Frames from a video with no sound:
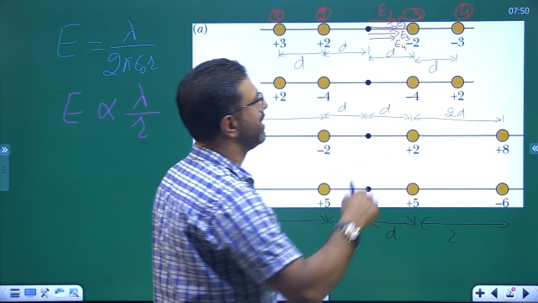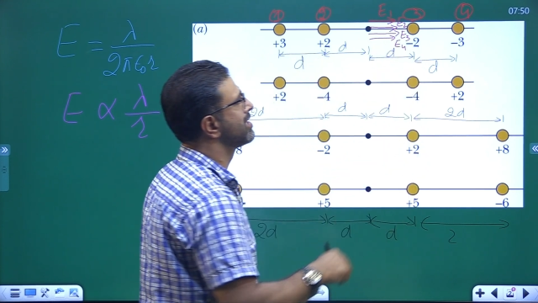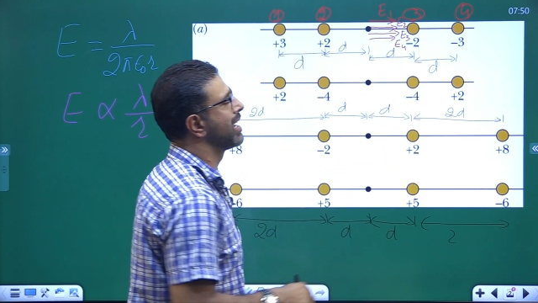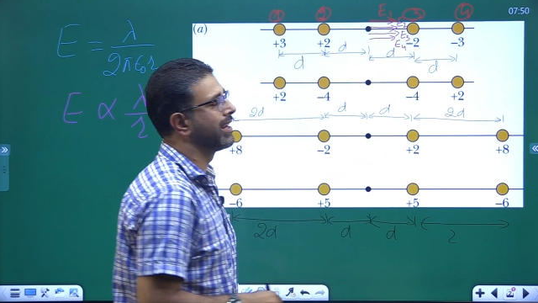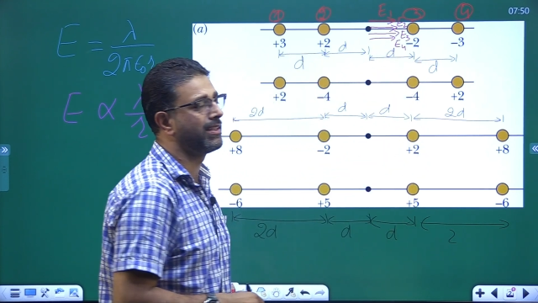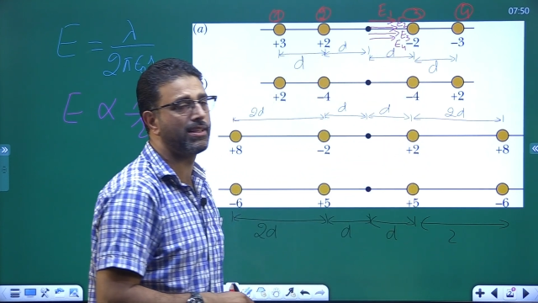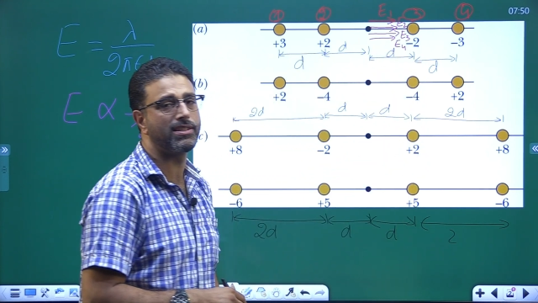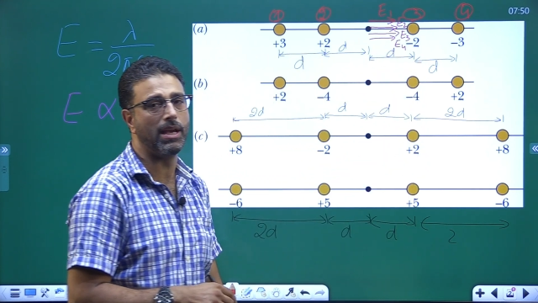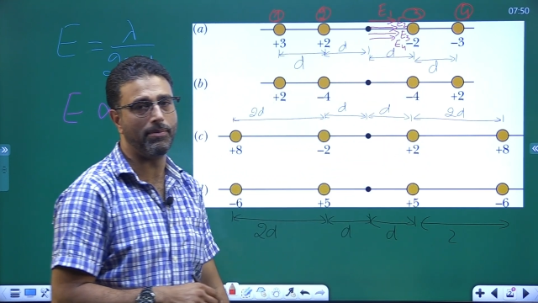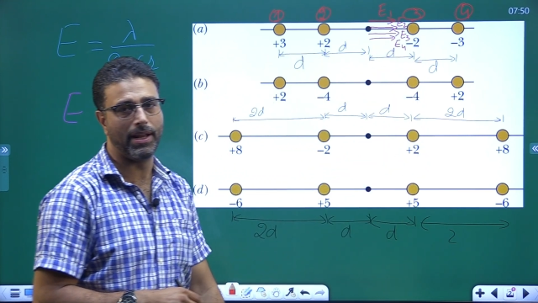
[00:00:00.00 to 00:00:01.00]
fields are in the
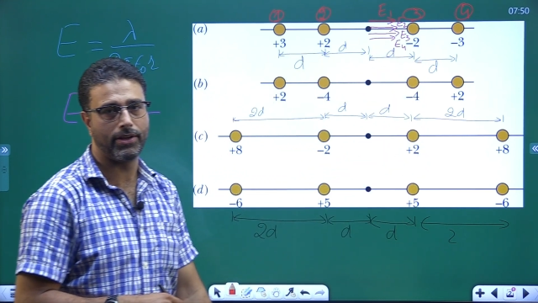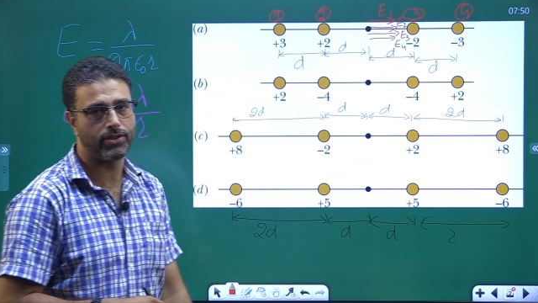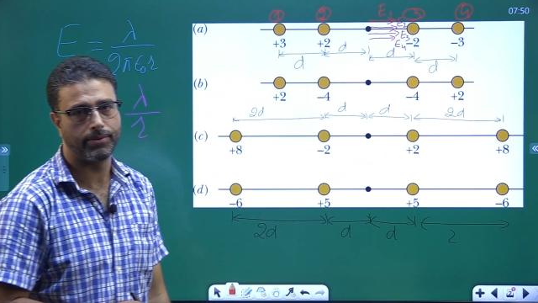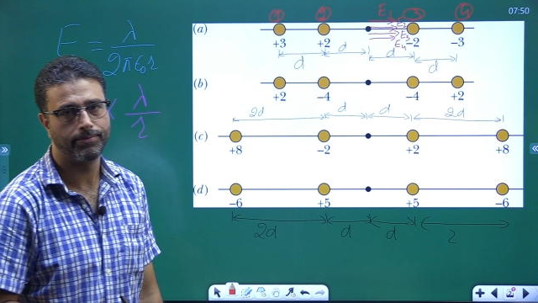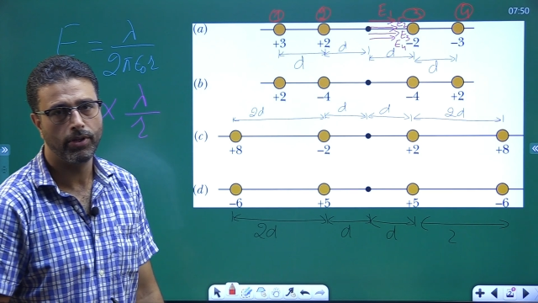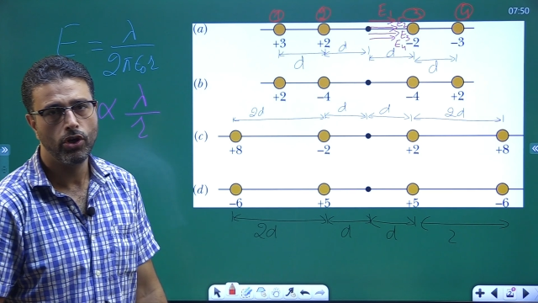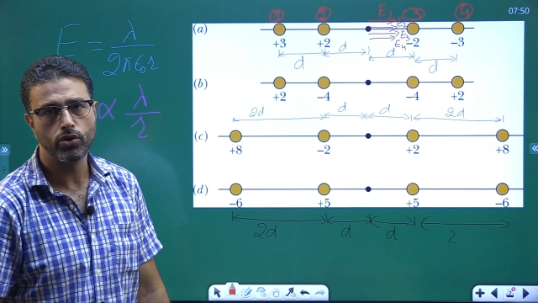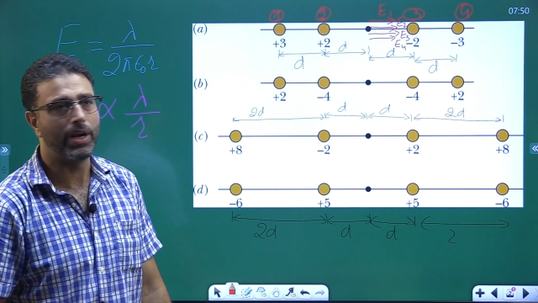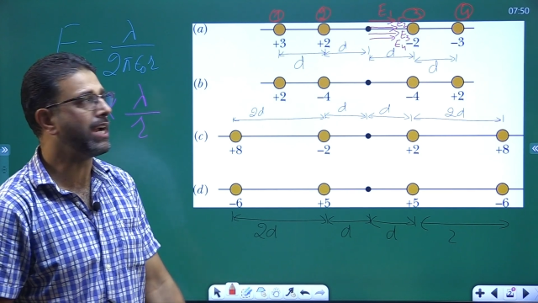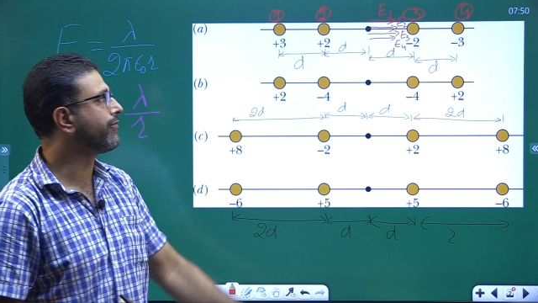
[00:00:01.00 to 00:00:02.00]
same direction.
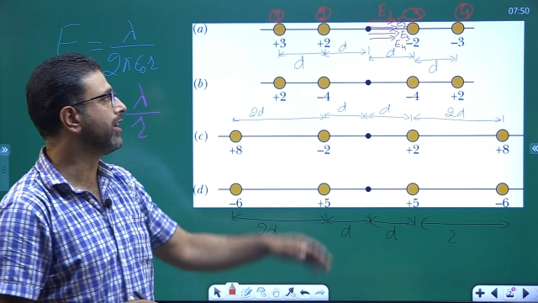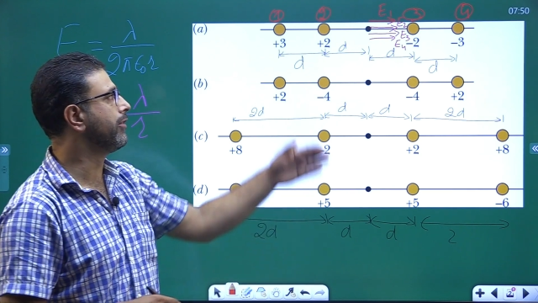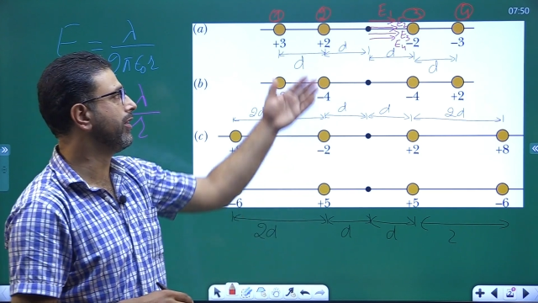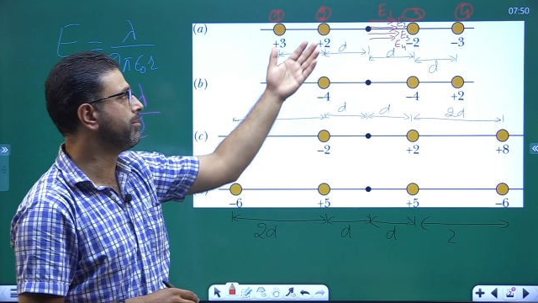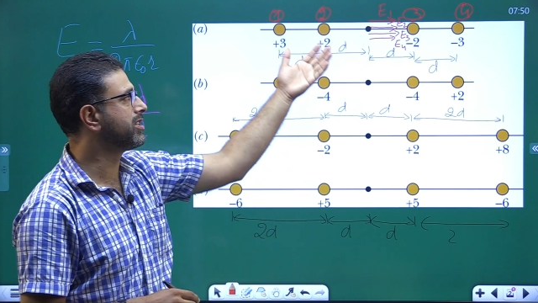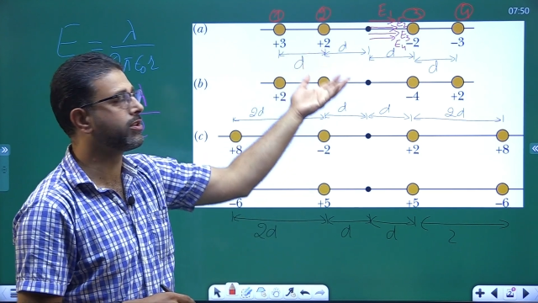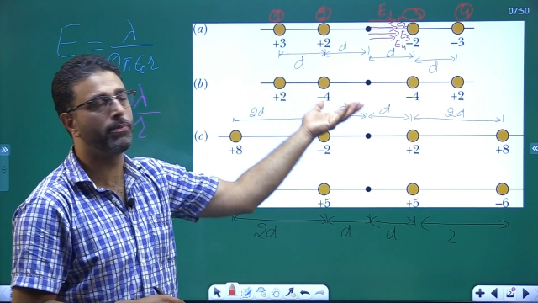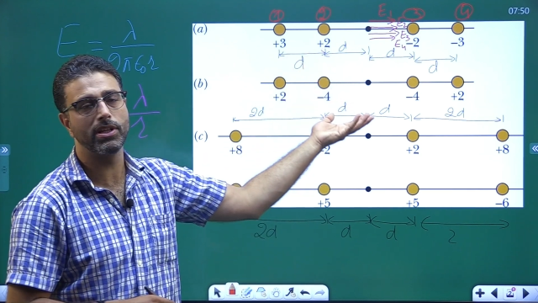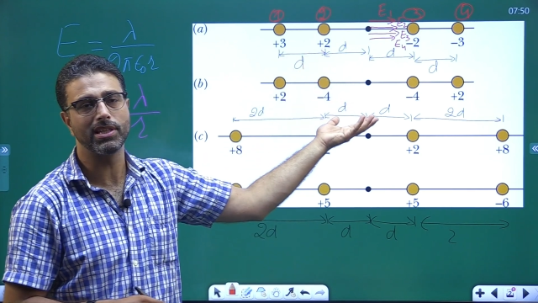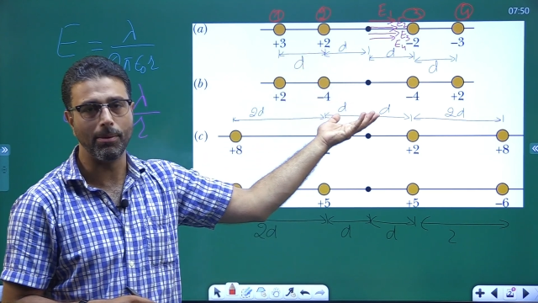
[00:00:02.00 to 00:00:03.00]
So net field will be
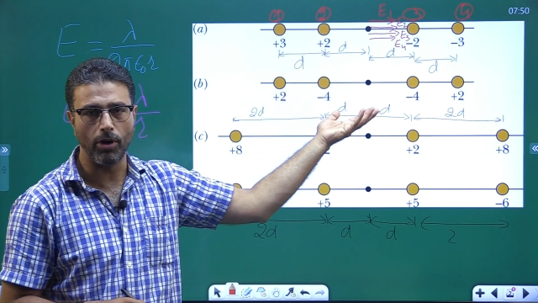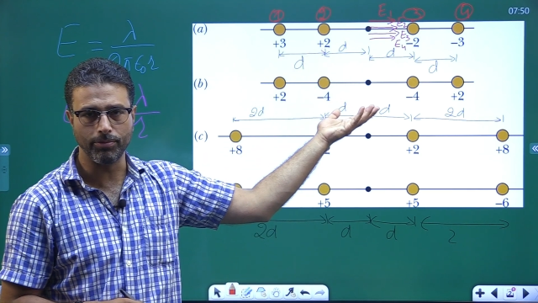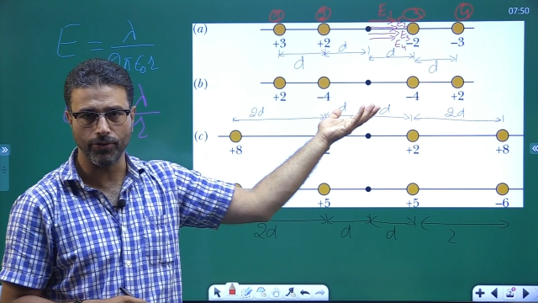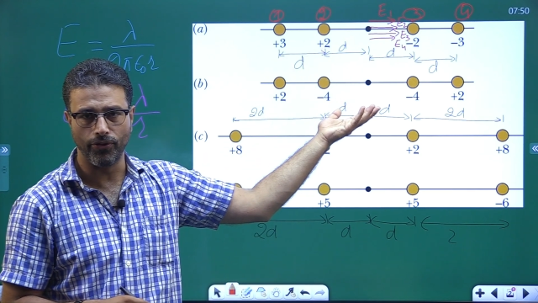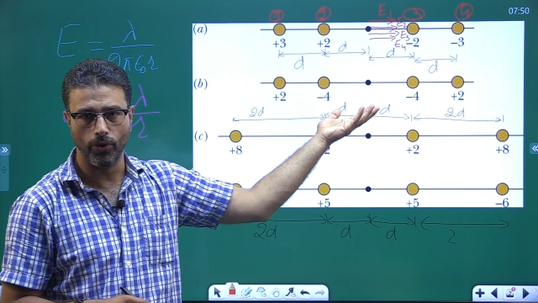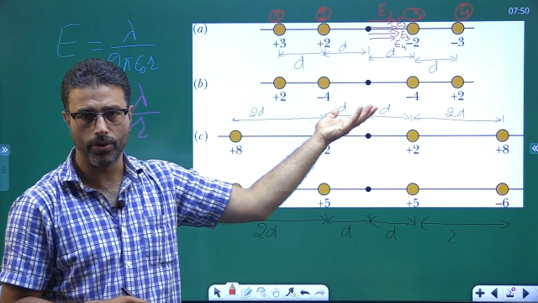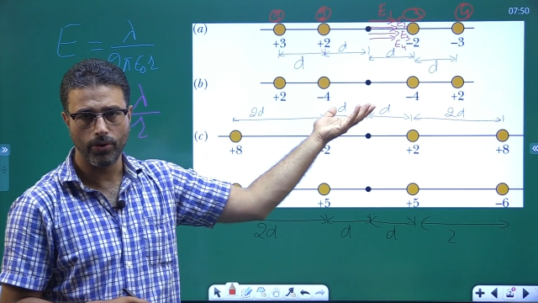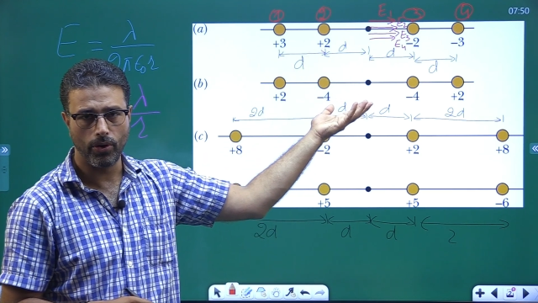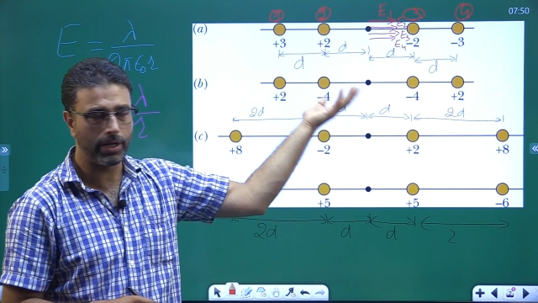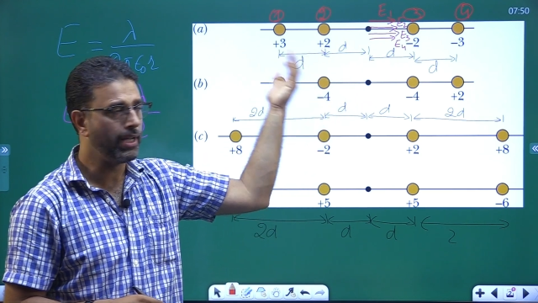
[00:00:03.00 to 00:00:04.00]
simply sum of the four.
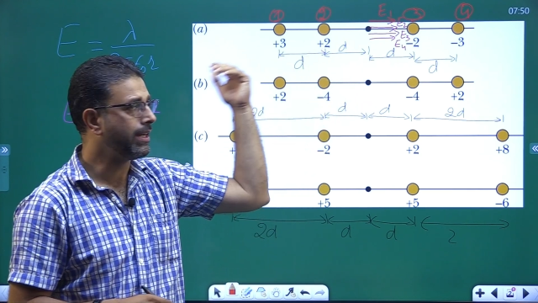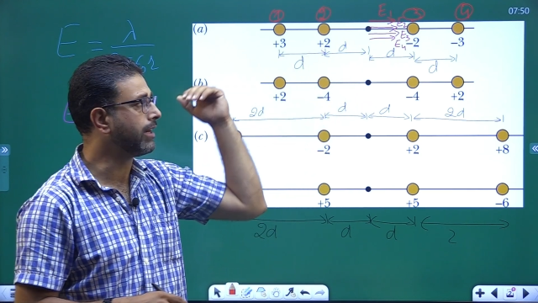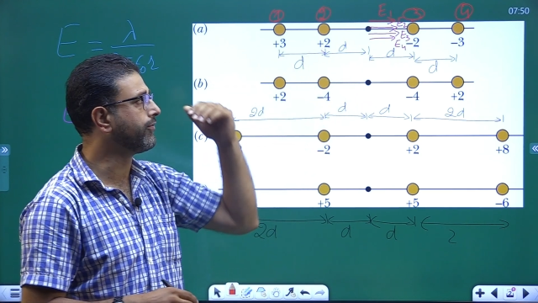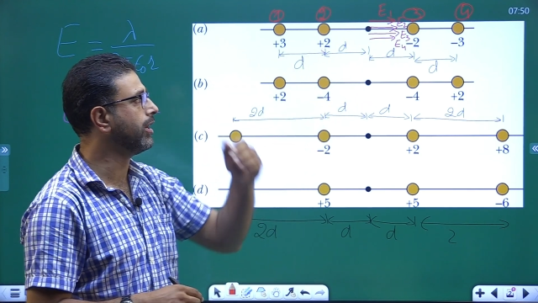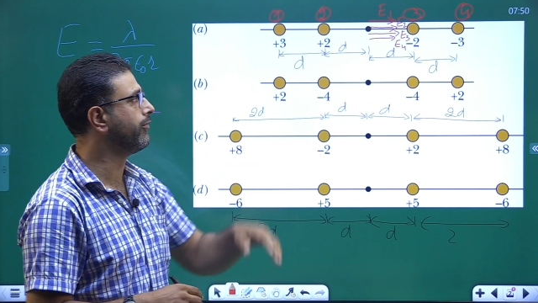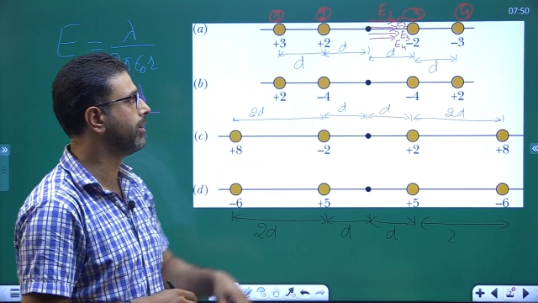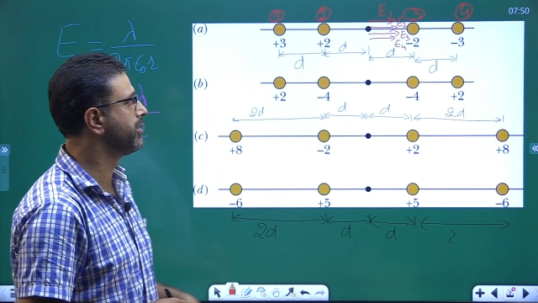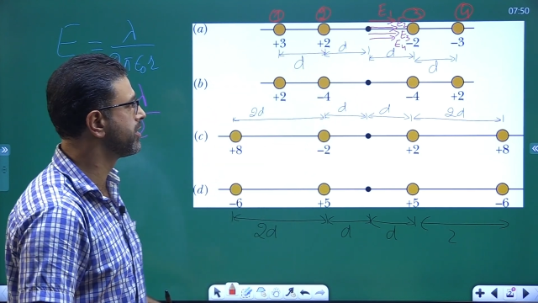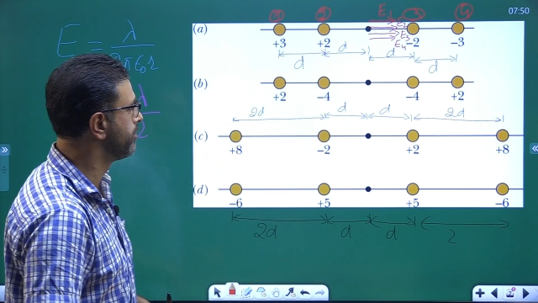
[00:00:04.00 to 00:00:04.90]
Okay, net field will be